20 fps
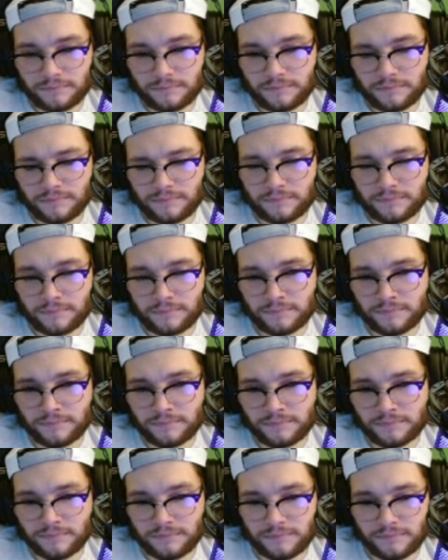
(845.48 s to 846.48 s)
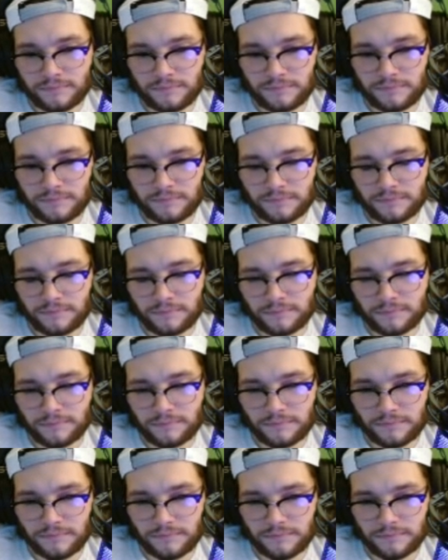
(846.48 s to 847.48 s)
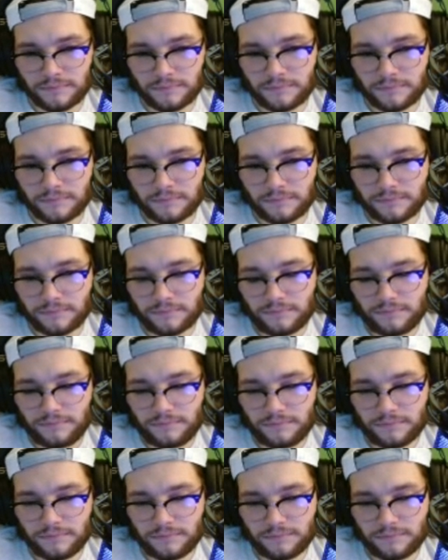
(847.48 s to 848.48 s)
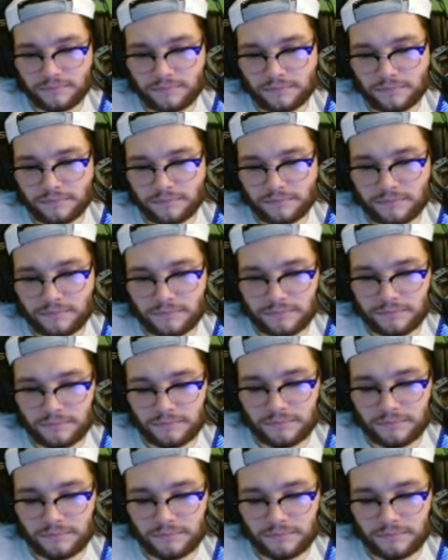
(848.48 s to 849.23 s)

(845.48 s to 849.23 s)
(silent)